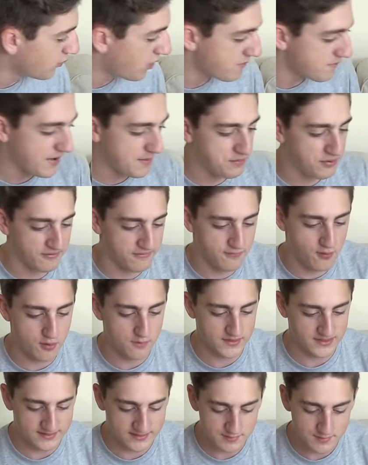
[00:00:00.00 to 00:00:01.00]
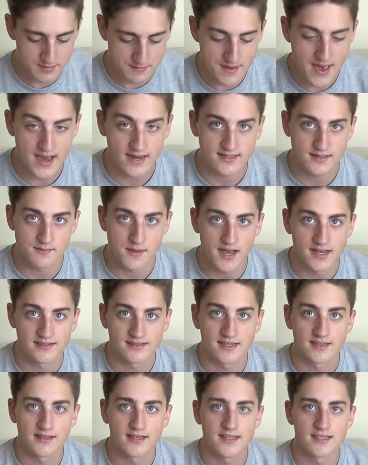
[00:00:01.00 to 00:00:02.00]
want my performance to be
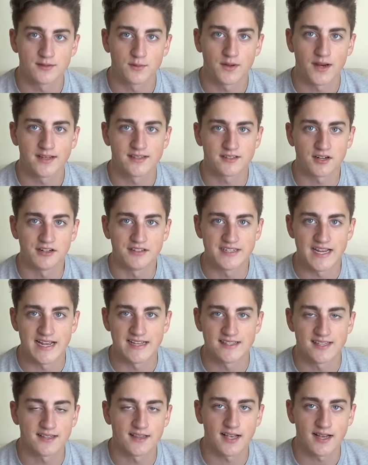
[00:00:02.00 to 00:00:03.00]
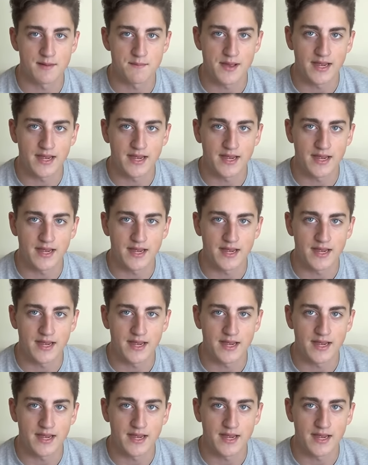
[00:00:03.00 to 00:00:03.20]
maximized in these when I start dancing like a